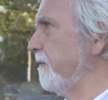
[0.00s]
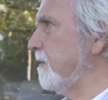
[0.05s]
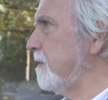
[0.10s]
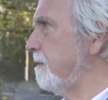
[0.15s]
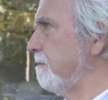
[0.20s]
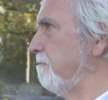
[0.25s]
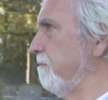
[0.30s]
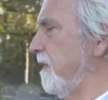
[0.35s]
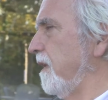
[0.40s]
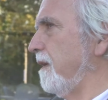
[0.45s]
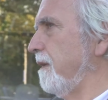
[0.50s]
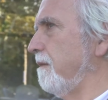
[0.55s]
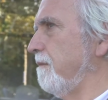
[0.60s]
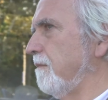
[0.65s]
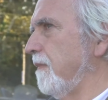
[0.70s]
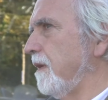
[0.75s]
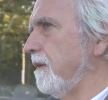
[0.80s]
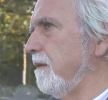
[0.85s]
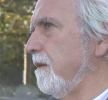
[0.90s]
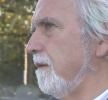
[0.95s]
of
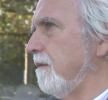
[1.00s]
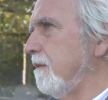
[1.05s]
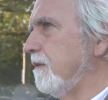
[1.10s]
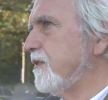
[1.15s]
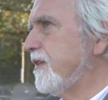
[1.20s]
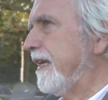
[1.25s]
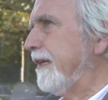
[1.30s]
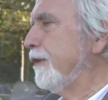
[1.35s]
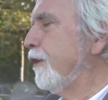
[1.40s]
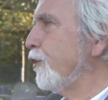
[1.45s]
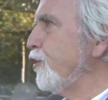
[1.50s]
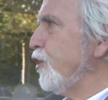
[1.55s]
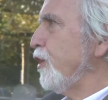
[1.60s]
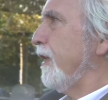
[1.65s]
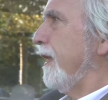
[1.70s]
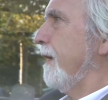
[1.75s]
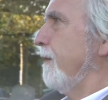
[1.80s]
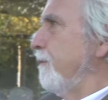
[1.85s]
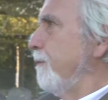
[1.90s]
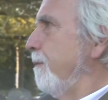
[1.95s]
the
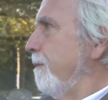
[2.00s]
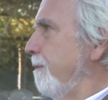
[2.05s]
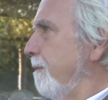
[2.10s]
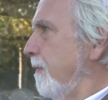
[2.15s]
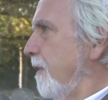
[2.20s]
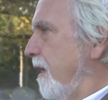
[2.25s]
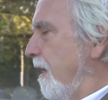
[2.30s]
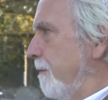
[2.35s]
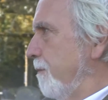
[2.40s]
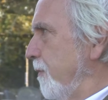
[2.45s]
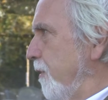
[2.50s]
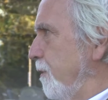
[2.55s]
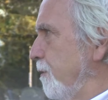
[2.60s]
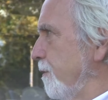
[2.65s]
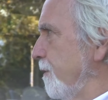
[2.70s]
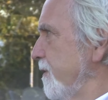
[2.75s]
technological outcome, you're